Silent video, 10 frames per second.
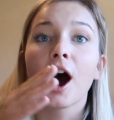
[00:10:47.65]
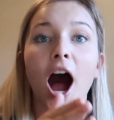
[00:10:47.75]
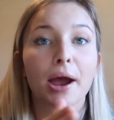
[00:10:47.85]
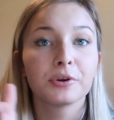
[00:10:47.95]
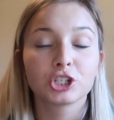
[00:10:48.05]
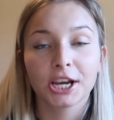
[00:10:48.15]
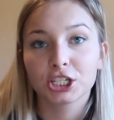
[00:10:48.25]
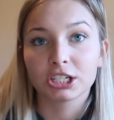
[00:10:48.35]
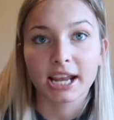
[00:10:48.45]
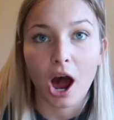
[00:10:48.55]
I would
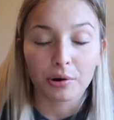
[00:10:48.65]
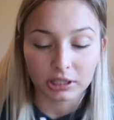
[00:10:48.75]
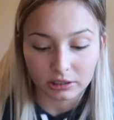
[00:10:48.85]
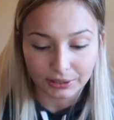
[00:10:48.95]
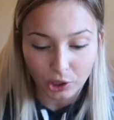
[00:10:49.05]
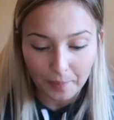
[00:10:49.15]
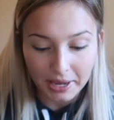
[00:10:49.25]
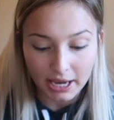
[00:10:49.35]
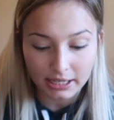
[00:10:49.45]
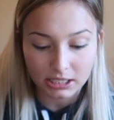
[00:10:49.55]
change it down a little
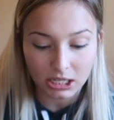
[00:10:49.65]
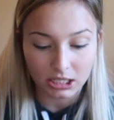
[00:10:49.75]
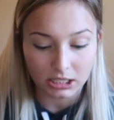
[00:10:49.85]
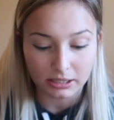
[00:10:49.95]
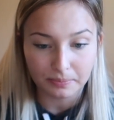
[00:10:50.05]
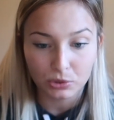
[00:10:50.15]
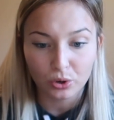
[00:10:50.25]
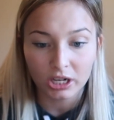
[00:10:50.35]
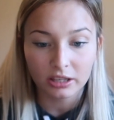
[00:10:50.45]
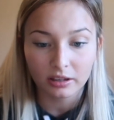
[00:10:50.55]
bit. You
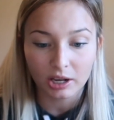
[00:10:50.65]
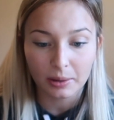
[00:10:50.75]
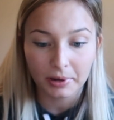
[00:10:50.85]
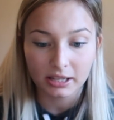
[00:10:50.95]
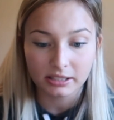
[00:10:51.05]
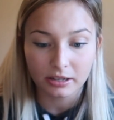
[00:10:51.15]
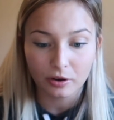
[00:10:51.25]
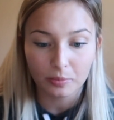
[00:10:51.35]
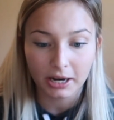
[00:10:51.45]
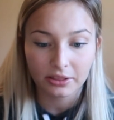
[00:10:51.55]
can either keep it at
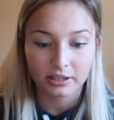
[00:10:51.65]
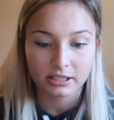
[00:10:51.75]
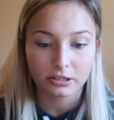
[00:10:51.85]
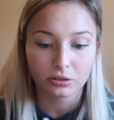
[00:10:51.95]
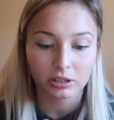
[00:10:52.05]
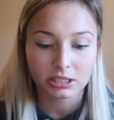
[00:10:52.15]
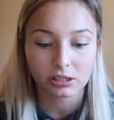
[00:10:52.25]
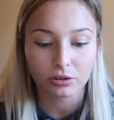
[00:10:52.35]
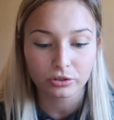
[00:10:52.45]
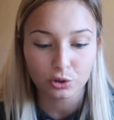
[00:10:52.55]
0, but I think 0 looks a
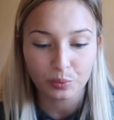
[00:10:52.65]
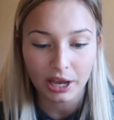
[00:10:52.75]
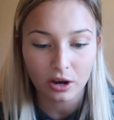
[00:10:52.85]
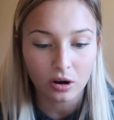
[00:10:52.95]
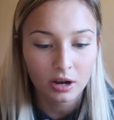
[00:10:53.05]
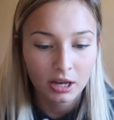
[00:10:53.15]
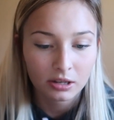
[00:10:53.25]
little too pale.